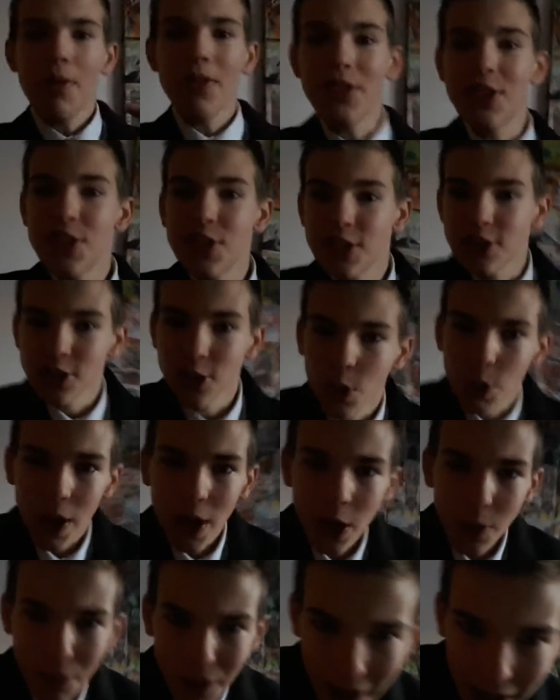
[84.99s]
But this is just a
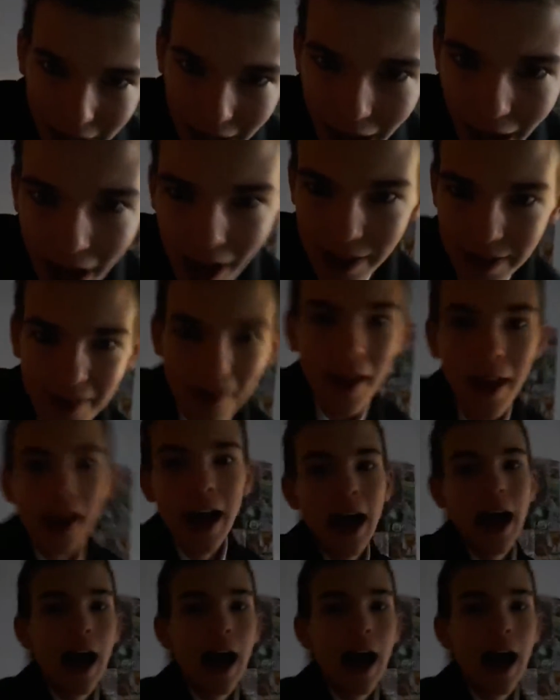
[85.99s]
quick update, guys.